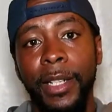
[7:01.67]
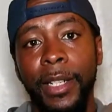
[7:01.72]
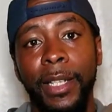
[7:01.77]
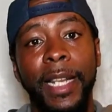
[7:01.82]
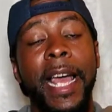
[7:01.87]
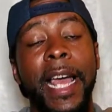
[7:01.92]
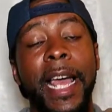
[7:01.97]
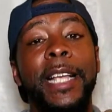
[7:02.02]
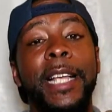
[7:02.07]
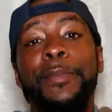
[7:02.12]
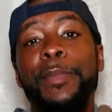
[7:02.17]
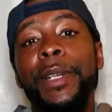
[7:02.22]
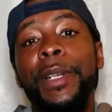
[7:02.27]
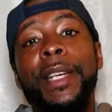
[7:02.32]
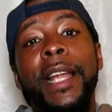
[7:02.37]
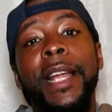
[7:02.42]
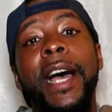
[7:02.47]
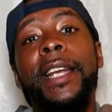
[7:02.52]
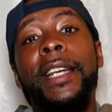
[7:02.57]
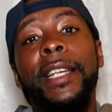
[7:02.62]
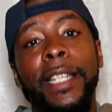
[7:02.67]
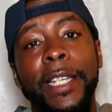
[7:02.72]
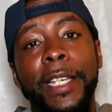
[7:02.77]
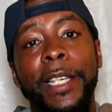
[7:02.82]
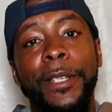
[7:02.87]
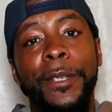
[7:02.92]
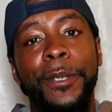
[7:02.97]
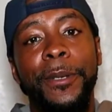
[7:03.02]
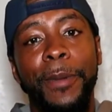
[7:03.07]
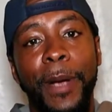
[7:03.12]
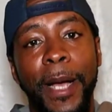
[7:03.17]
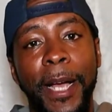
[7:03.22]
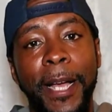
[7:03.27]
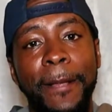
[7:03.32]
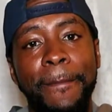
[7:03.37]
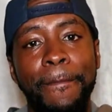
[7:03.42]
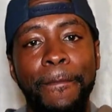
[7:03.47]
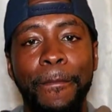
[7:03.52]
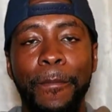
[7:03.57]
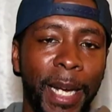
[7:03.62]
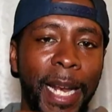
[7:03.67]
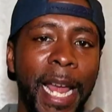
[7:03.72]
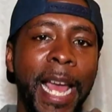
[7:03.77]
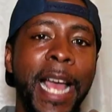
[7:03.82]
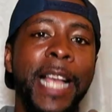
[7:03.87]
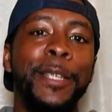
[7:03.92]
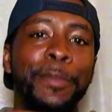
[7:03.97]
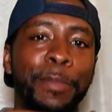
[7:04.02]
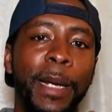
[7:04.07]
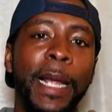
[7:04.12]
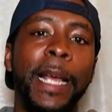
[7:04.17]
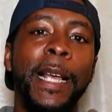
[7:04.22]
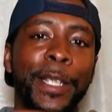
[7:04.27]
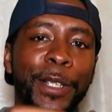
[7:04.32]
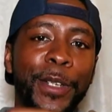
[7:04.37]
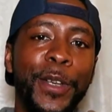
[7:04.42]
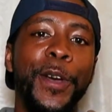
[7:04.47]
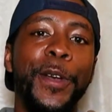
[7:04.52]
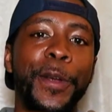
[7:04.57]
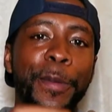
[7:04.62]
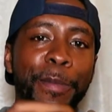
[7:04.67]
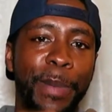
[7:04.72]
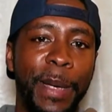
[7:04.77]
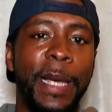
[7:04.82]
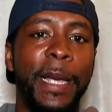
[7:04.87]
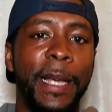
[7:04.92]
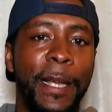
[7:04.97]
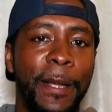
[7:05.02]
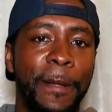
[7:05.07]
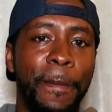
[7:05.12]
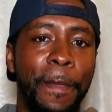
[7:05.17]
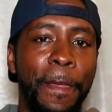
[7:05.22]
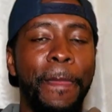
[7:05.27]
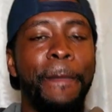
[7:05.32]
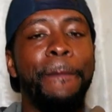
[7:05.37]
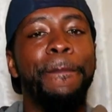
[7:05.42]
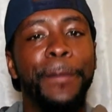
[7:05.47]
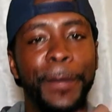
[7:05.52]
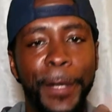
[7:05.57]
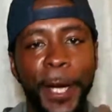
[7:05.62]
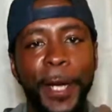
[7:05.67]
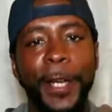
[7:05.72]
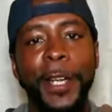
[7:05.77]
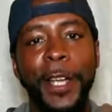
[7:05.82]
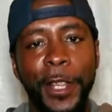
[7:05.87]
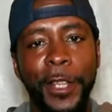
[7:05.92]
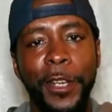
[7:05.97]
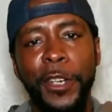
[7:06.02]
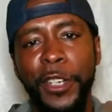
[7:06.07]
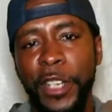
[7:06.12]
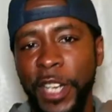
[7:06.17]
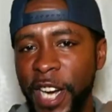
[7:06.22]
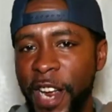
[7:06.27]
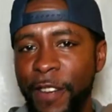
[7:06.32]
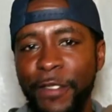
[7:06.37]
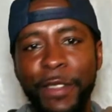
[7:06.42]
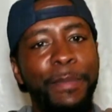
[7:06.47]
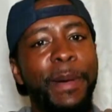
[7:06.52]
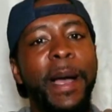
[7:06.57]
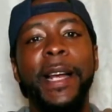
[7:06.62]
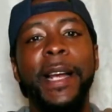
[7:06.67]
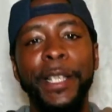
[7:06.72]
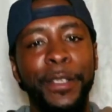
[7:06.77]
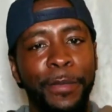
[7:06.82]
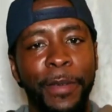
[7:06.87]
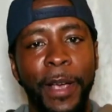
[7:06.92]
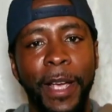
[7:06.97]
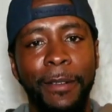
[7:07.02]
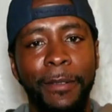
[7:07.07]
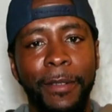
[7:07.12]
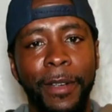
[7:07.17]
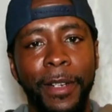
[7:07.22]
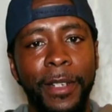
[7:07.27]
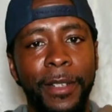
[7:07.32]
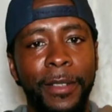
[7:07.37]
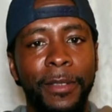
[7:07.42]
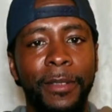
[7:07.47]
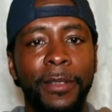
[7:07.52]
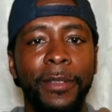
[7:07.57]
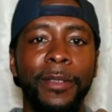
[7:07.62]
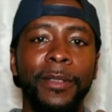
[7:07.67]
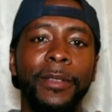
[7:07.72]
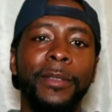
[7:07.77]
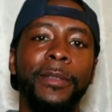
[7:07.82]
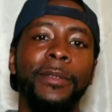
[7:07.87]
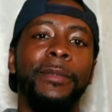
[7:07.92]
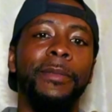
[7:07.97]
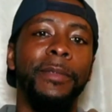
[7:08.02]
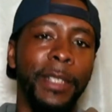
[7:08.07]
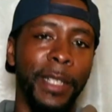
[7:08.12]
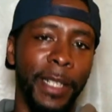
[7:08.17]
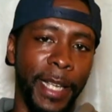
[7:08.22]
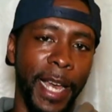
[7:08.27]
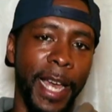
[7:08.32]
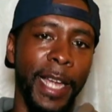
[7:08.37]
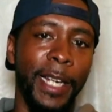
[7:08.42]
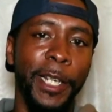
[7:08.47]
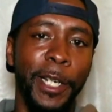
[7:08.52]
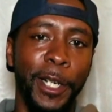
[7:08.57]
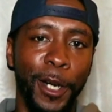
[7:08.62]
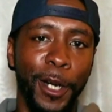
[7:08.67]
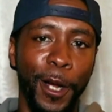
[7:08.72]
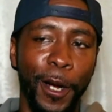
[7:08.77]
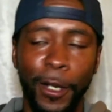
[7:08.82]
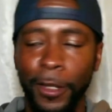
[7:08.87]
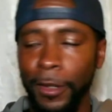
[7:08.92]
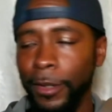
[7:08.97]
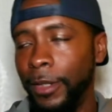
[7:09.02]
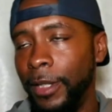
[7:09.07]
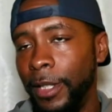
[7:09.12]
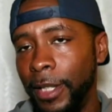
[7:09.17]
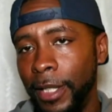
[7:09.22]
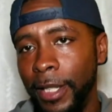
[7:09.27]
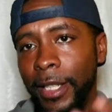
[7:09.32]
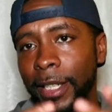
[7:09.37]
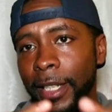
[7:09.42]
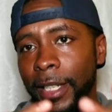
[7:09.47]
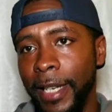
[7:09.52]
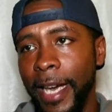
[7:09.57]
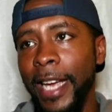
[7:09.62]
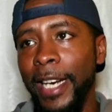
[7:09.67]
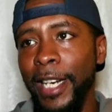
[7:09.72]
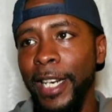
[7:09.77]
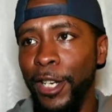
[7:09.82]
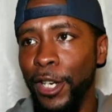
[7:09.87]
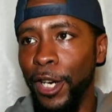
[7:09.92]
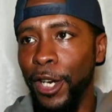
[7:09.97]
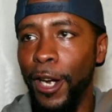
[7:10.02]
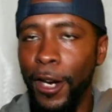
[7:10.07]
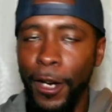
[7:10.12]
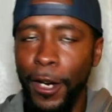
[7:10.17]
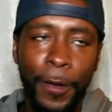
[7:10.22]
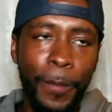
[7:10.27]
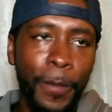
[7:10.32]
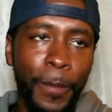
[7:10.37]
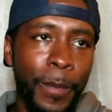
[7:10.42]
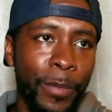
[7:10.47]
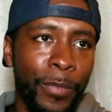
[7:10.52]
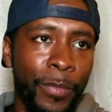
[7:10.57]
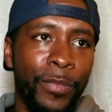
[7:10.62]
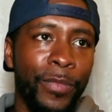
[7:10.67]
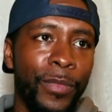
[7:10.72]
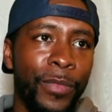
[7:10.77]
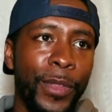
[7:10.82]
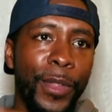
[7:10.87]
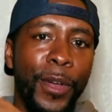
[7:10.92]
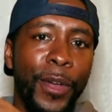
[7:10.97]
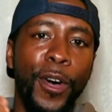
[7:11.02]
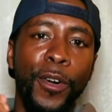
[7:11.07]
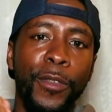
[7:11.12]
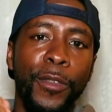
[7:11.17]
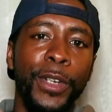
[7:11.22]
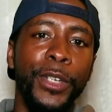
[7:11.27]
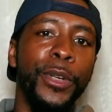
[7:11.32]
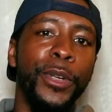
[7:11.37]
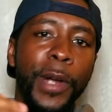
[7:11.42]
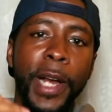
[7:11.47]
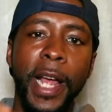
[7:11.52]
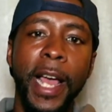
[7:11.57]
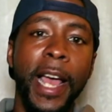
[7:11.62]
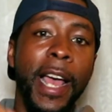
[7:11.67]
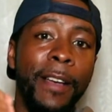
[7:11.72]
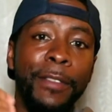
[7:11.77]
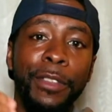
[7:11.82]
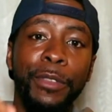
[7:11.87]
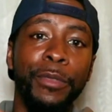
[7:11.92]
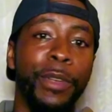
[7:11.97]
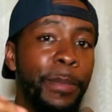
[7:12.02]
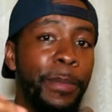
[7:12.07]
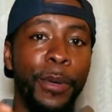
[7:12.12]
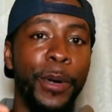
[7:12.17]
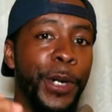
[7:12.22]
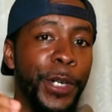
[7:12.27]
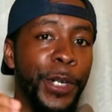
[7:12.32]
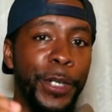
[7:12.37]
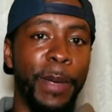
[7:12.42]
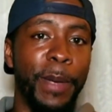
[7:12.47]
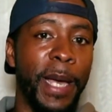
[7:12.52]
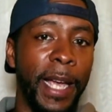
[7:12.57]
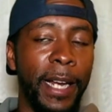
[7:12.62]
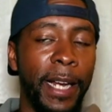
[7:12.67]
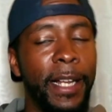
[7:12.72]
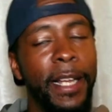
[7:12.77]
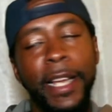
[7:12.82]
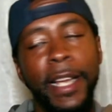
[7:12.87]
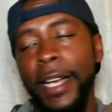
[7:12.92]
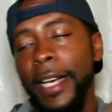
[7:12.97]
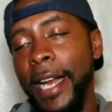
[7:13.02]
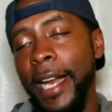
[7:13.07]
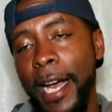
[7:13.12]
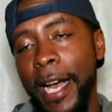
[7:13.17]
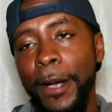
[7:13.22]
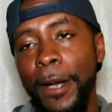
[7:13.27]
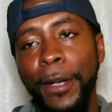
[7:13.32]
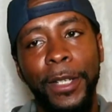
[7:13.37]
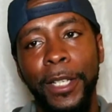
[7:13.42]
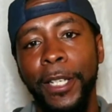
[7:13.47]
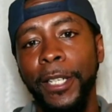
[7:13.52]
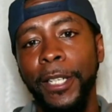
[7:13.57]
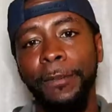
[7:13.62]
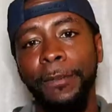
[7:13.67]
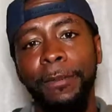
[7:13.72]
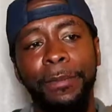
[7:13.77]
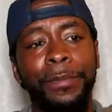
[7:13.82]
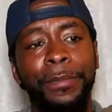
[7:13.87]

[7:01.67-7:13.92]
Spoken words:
last but not least, right? My last play is going to be none other than everybody's favorite, Caitlyn Clark. Caitlyn Clark over 2.5 3-pointers made. Now, look,